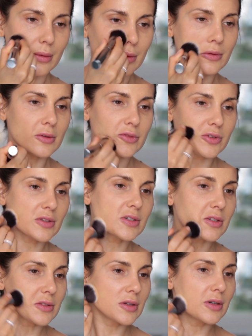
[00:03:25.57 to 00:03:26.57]
This is
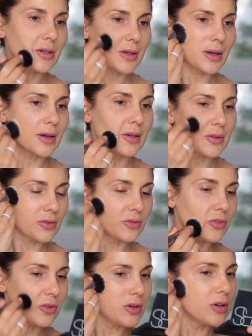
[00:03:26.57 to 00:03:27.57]
just as good as
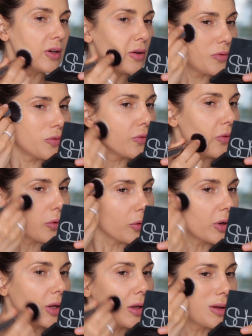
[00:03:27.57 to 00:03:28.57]

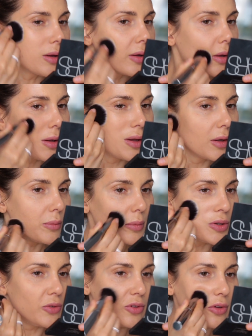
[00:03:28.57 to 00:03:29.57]
G40,
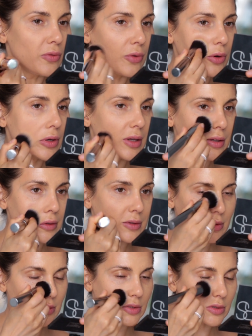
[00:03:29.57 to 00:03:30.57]
but G40
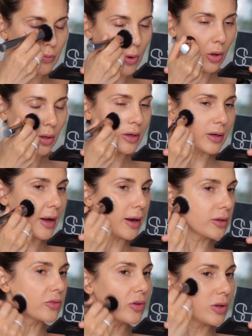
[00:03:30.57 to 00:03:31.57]
is smaller and I
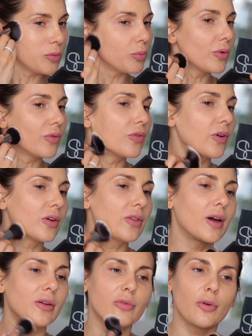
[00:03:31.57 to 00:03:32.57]
actually prefer
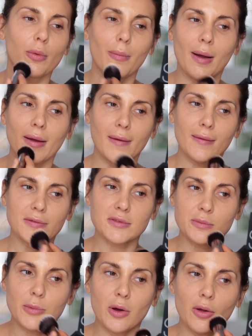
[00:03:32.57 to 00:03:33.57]
that for my
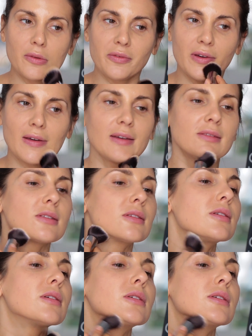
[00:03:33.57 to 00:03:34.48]
small face.